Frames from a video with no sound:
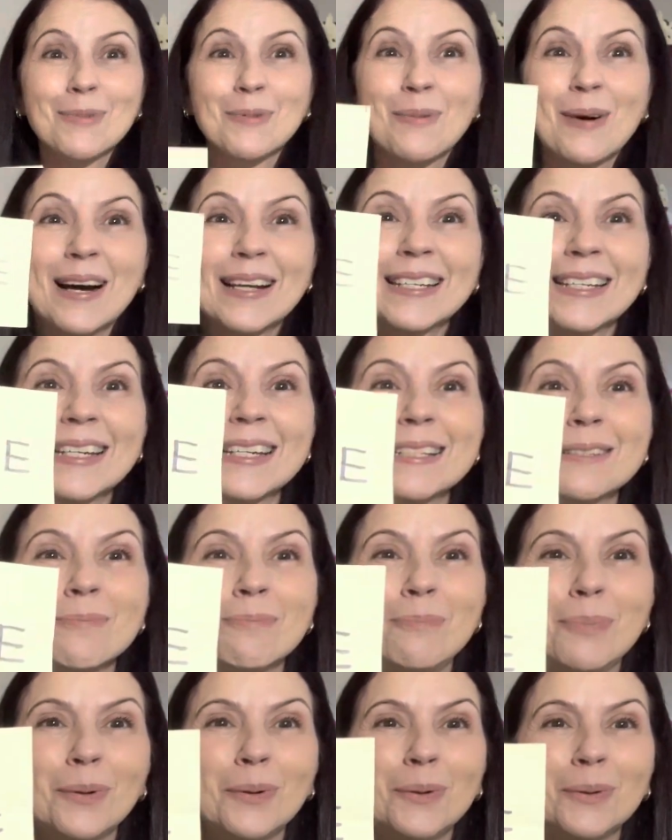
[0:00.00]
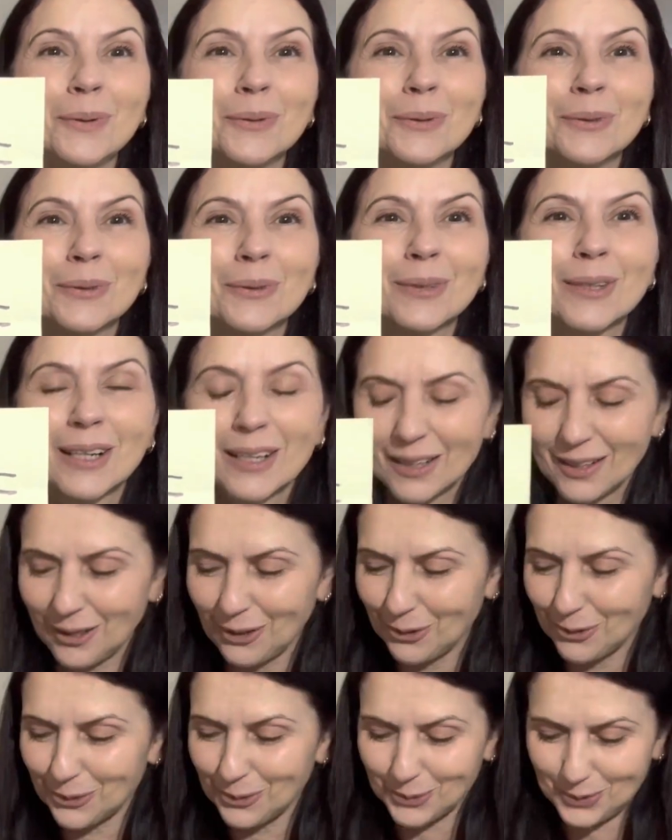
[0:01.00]
1 is blue.
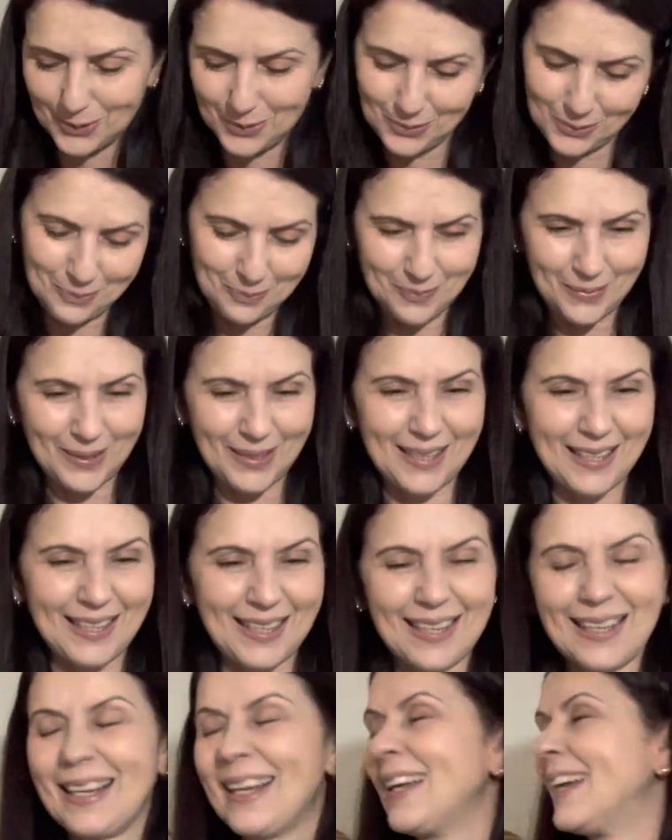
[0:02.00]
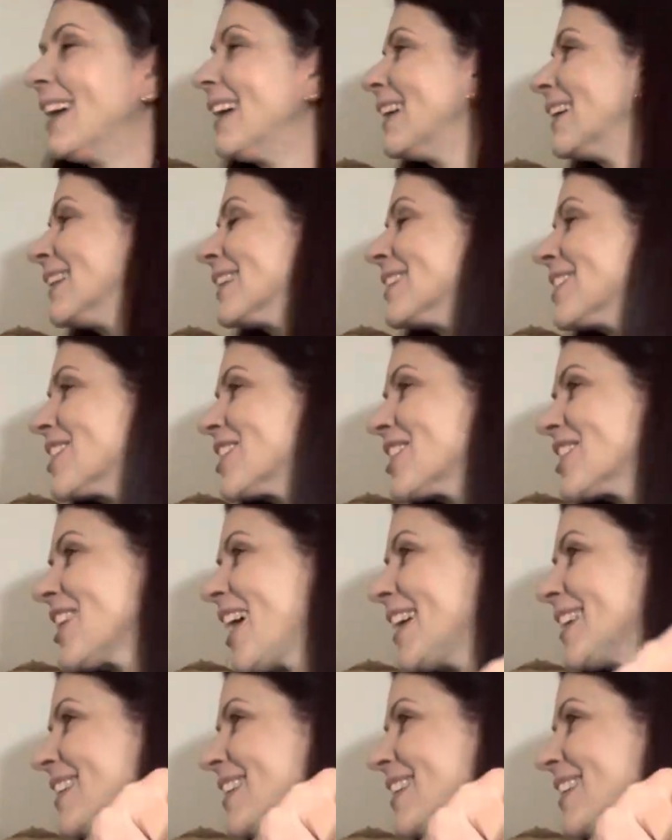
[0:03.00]
Awesome. Shake,